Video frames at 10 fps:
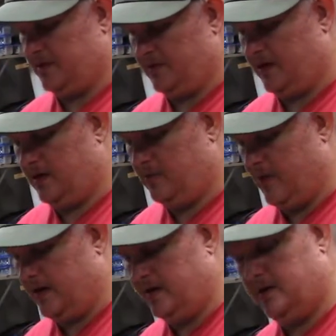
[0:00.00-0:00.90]
the heated
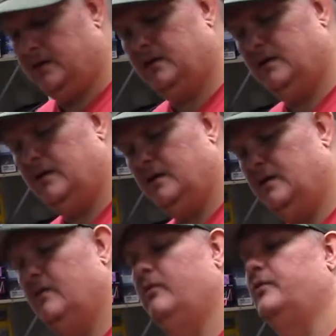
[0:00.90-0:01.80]
bed,
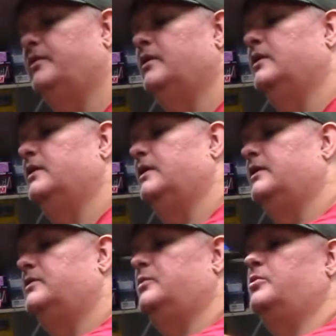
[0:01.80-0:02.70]
with the
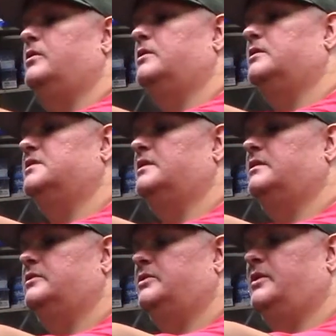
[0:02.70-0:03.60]
two
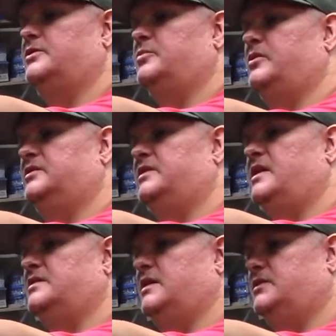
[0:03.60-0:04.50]
larger prongs on the
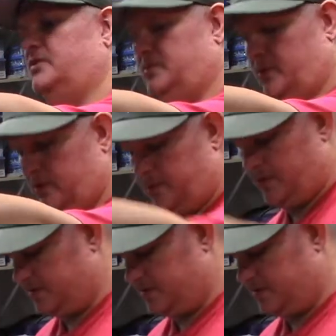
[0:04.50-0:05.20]
outside, two smaller prongs